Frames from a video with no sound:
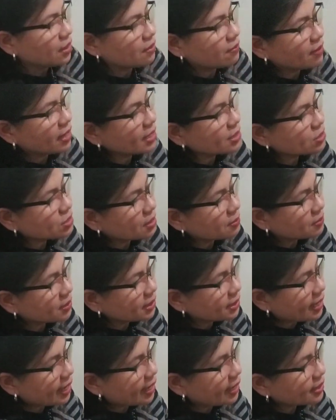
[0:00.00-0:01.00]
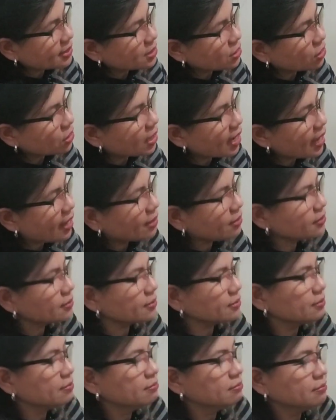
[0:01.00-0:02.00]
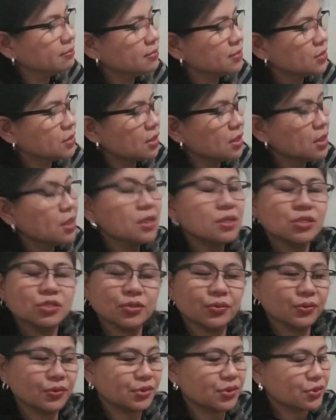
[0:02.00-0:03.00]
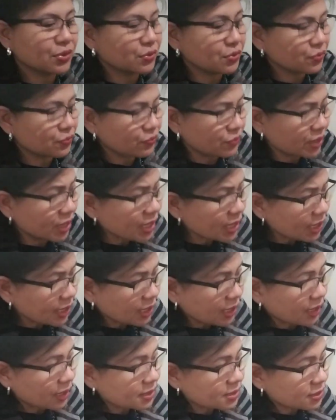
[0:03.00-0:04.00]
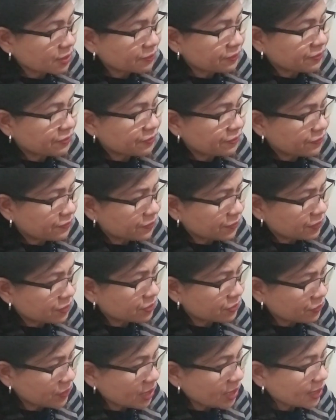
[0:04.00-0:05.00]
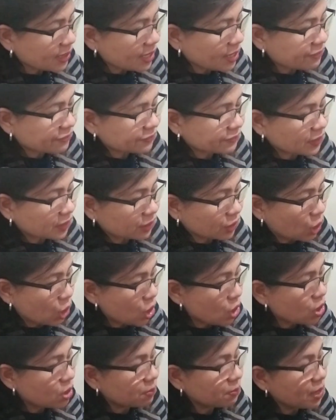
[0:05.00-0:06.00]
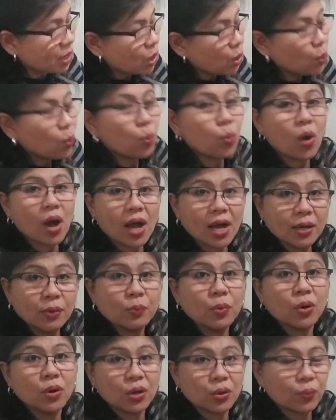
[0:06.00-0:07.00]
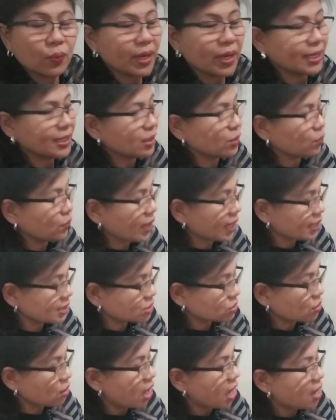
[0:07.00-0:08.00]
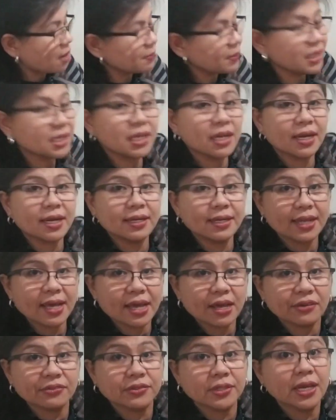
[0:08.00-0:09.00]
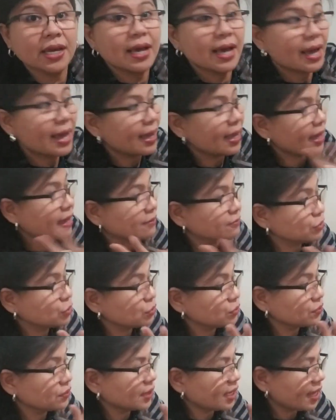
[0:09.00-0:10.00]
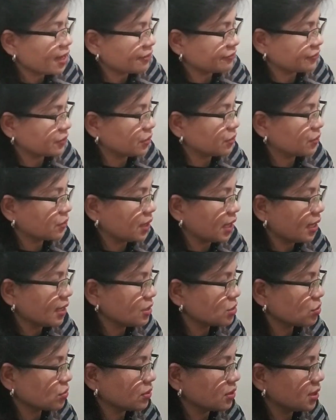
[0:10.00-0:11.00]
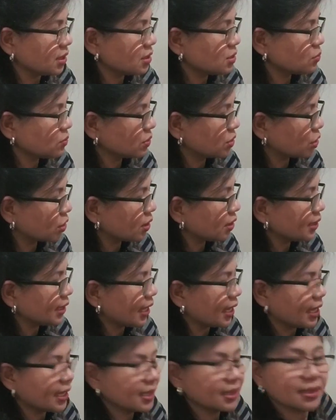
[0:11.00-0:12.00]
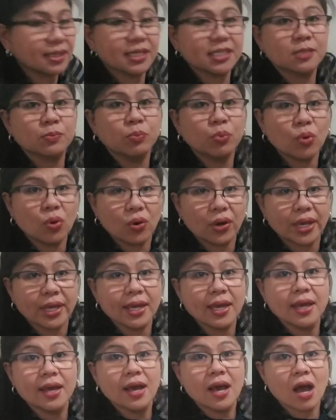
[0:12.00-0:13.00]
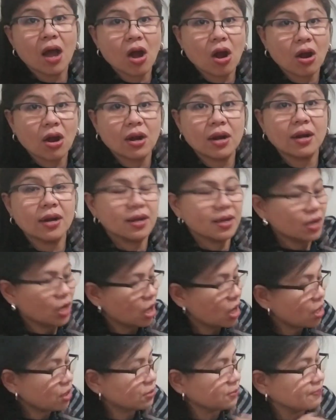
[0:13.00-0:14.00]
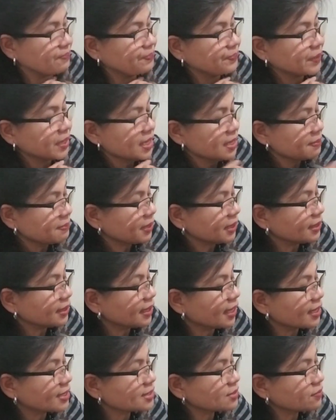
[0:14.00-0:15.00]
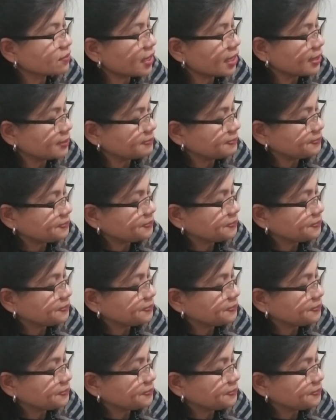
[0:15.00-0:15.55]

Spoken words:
All right, so I'm going to X her out. So 3 left at home. 1 more went away. So how many are left? I have 2 left, okay? So this girl and this boy are home. But guess what?